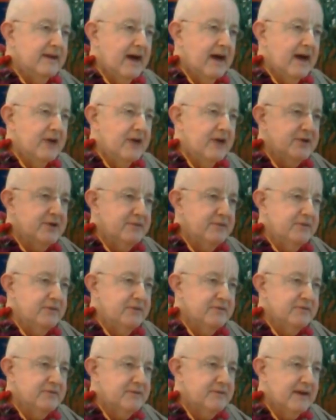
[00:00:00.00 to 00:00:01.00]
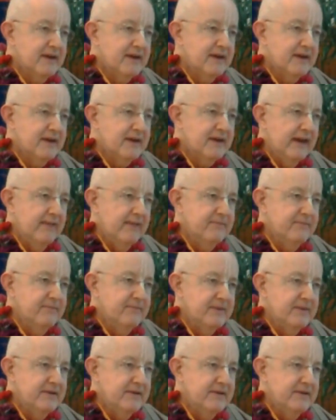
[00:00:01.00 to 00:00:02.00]
Hiranyakashipu was regarding
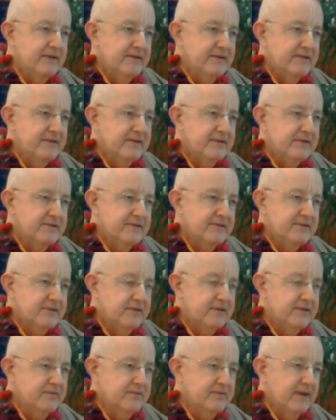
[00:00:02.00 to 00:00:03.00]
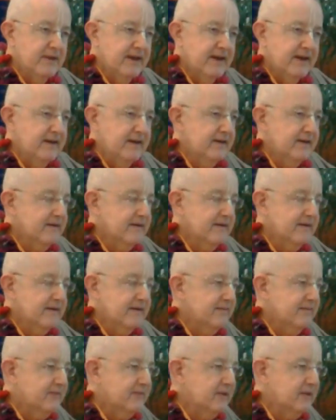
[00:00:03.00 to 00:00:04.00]
him in a certain way,
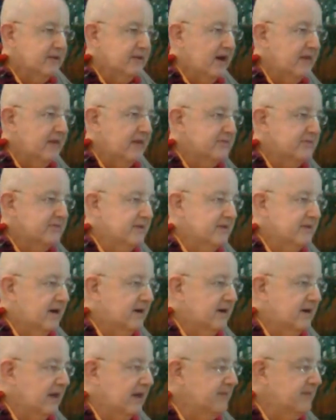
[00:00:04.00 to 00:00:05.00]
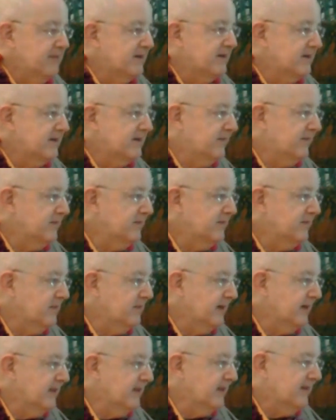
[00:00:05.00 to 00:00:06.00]
and Prahlad regarding him in a
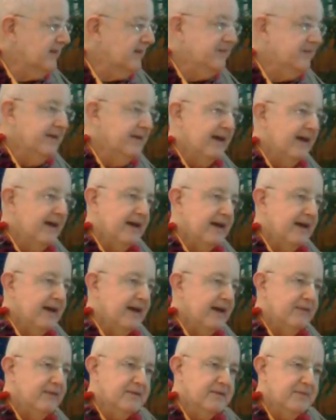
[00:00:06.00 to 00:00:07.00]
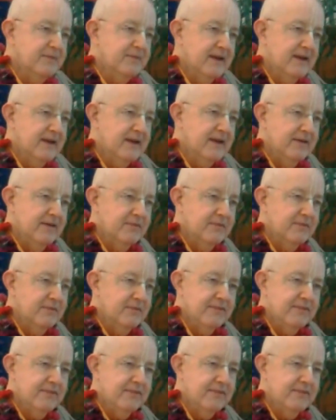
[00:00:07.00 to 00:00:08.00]
different way, and he
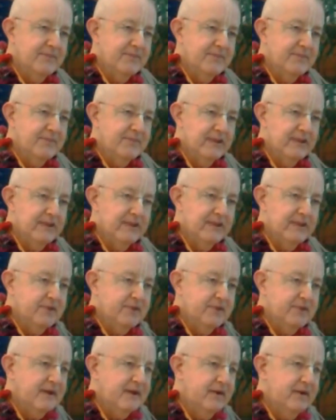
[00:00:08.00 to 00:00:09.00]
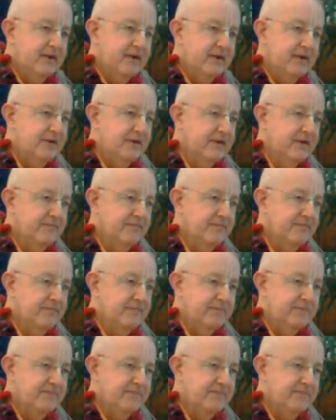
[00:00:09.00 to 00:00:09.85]
reciprocated with them according to their regard for him.